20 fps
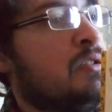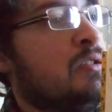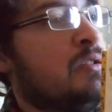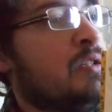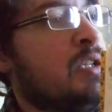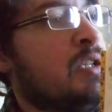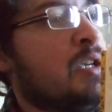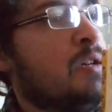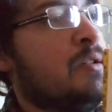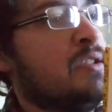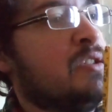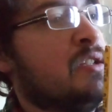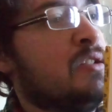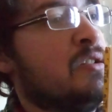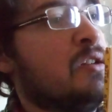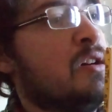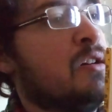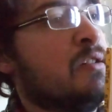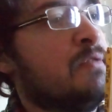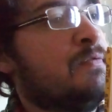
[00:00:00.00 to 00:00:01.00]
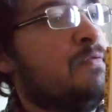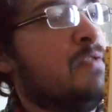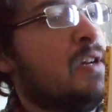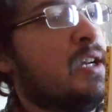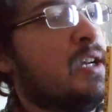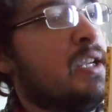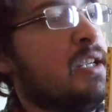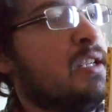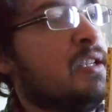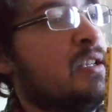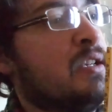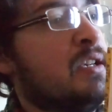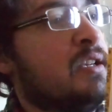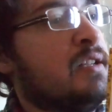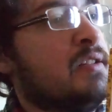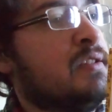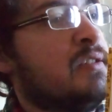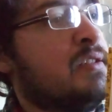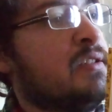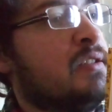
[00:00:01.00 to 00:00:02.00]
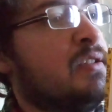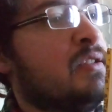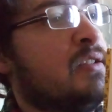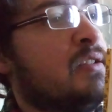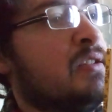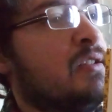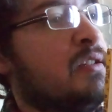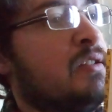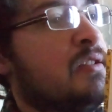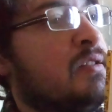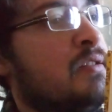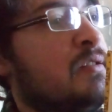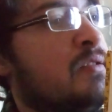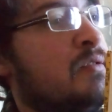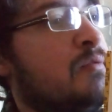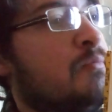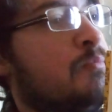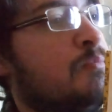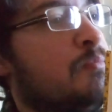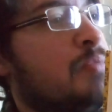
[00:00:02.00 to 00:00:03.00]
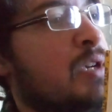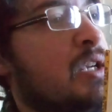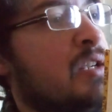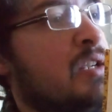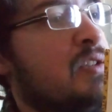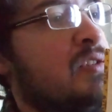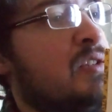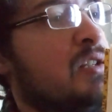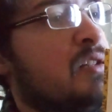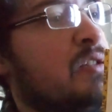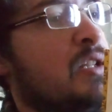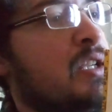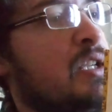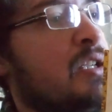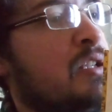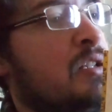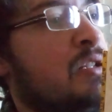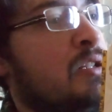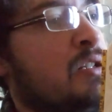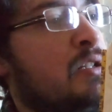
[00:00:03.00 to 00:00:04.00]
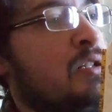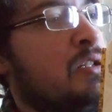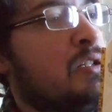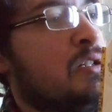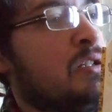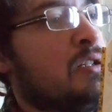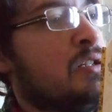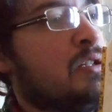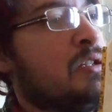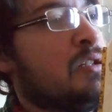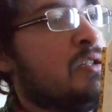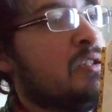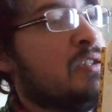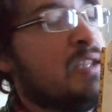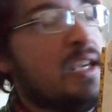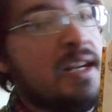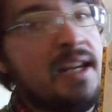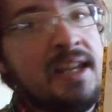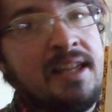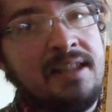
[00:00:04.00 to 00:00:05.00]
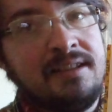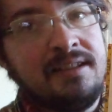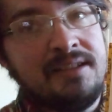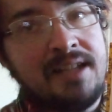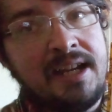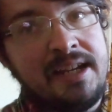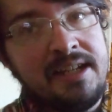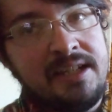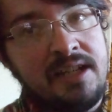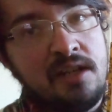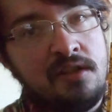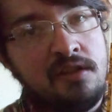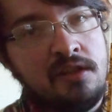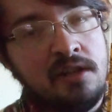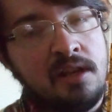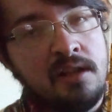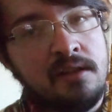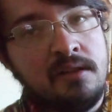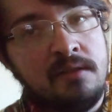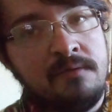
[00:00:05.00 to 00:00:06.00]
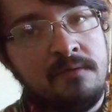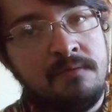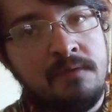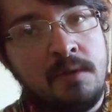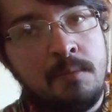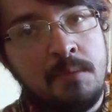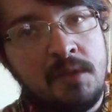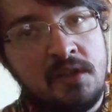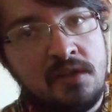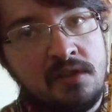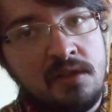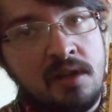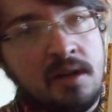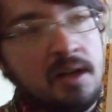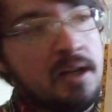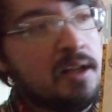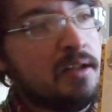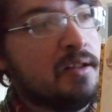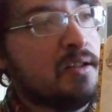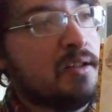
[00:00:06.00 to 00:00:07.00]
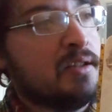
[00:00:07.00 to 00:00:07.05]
It was a dogfight because basically they didn't like each other from the start.